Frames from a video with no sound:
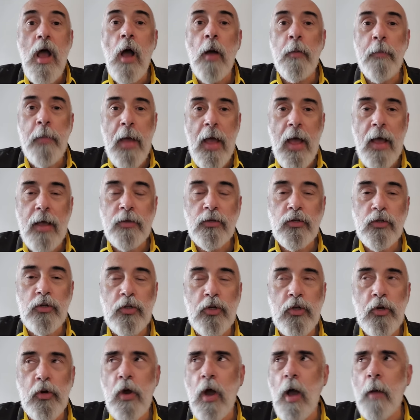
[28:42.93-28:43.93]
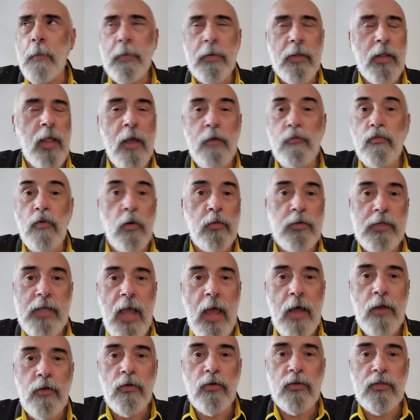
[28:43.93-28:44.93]
a passenger up in like row
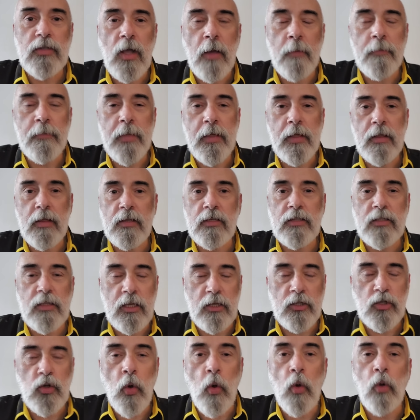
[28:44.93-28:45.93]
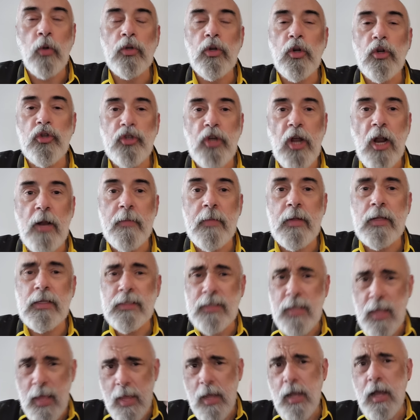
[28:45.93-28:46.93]
10 or something, this older
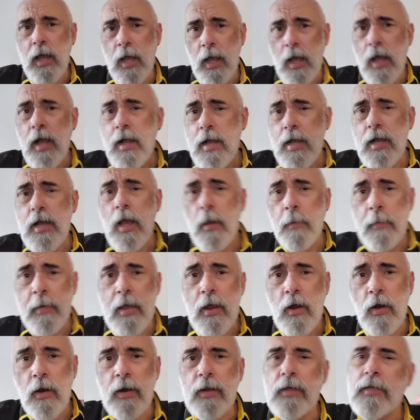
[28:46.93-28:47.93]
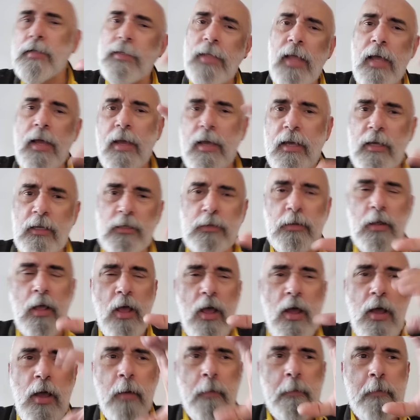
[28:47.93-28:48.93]
gentleman's like, come here. And he's like, he's
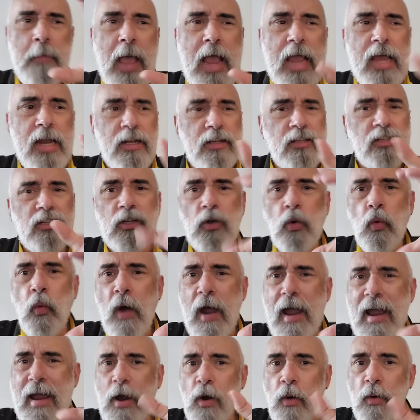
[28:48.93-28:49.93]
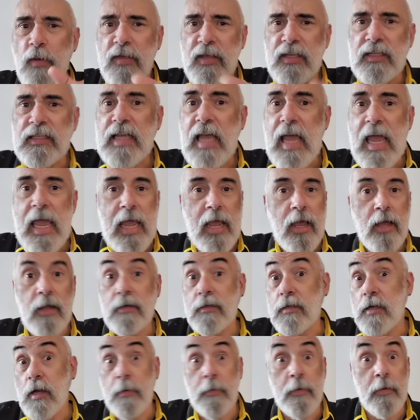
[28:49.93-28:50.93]
making a square with his
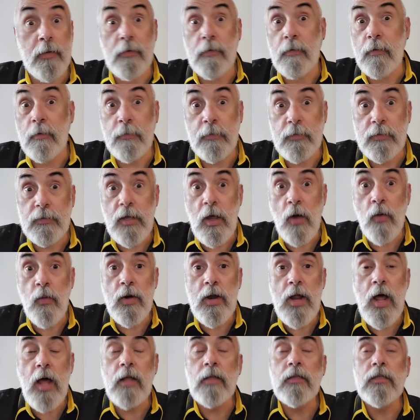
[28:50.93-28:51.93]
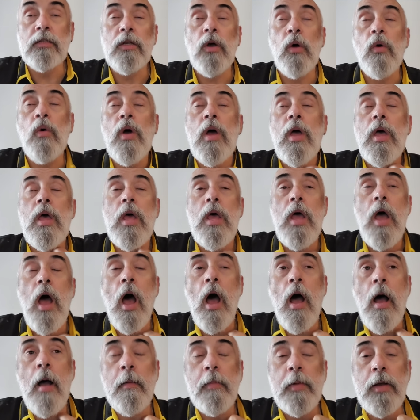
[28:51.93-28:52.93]
hand. I don't know what's going on. So
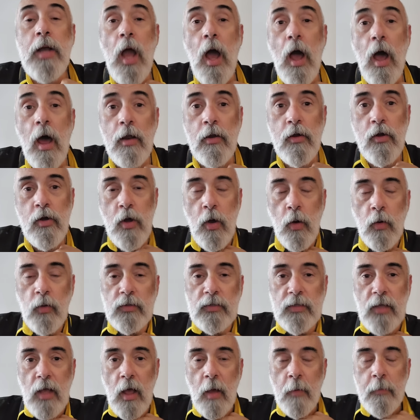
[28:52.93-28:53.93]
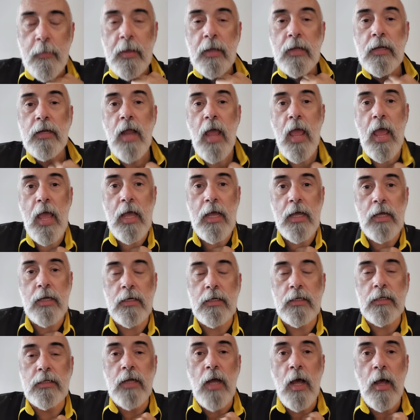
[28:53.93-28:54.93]
Connor goes up
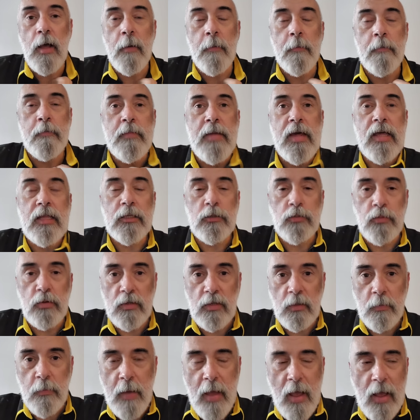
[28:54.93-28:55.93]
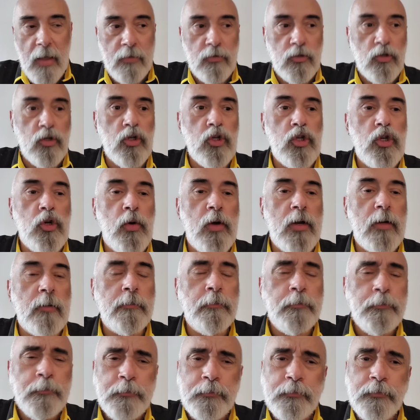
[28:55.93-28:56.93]
and meets with the passenger,
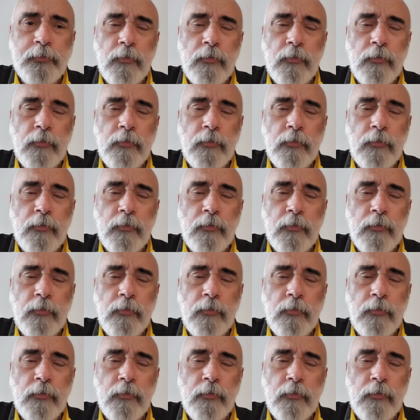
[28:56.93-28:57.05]
and